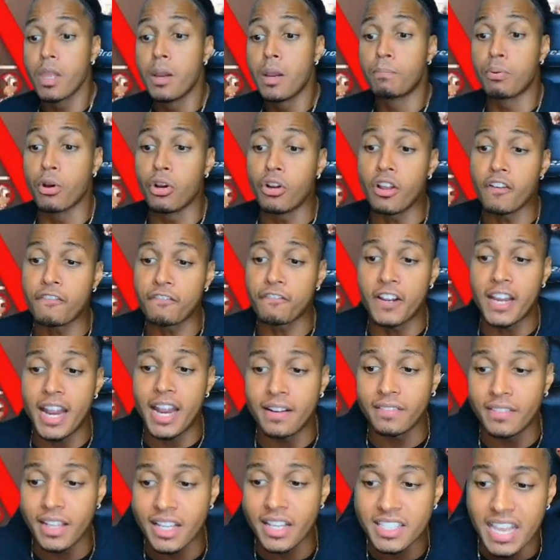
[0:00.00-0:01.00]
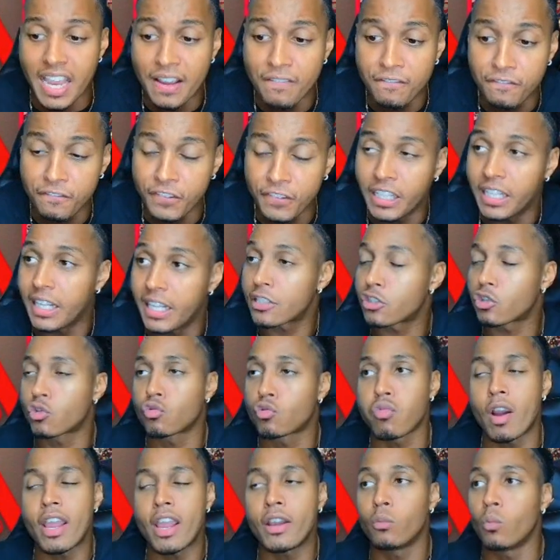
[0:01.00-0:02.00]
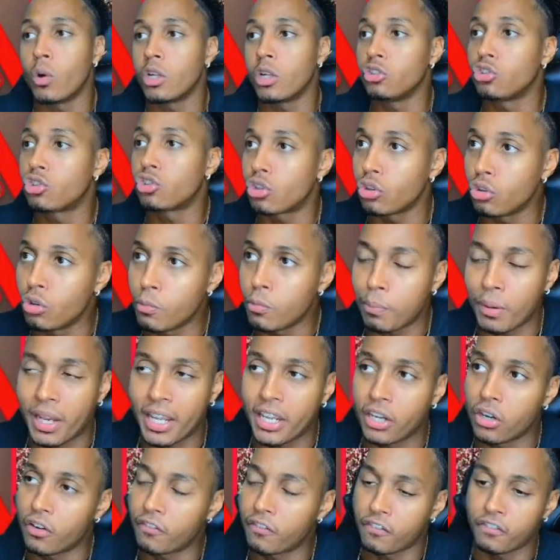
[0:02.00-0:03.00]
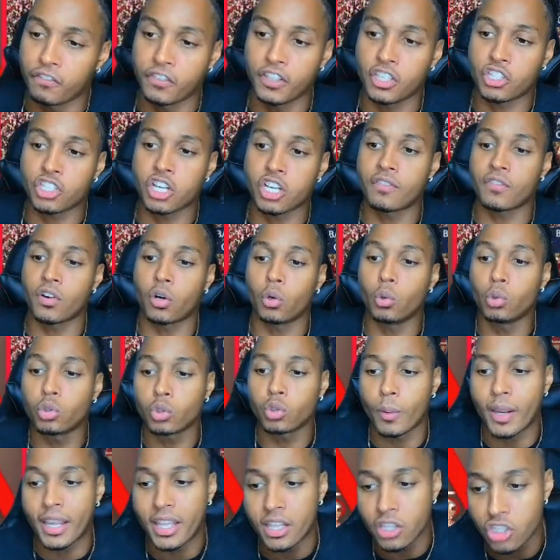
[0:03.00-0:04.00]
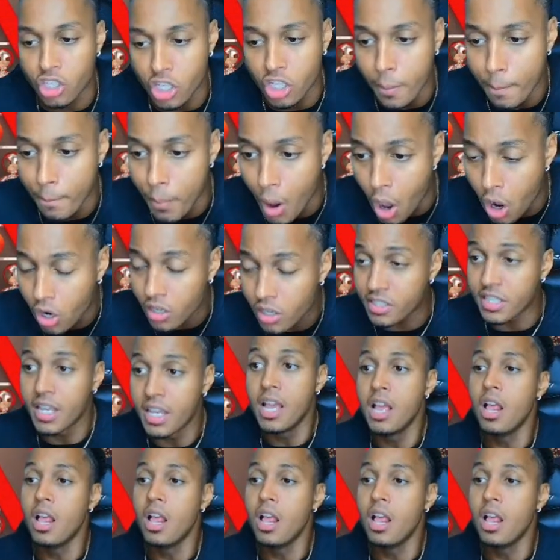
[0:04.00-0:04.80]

Bruno Fernandes and Felix, great one-two, playing off of each other all the way into the box.